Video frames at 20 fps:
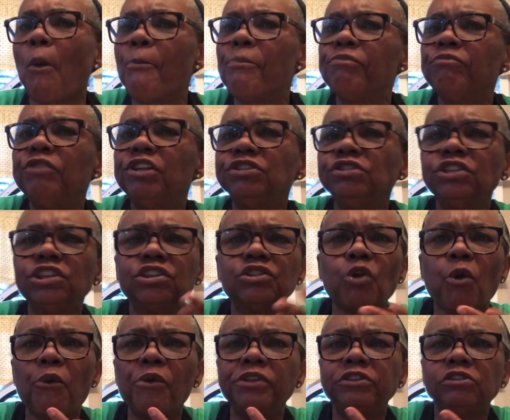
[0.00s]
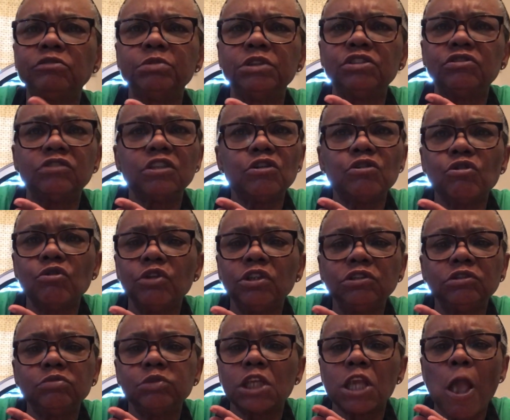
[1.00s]
Listen, it's crispy, still
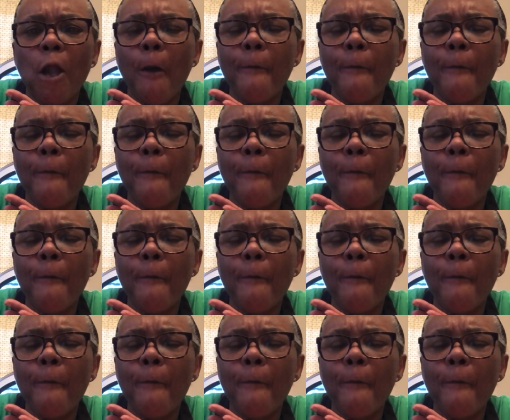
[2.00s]
crispy.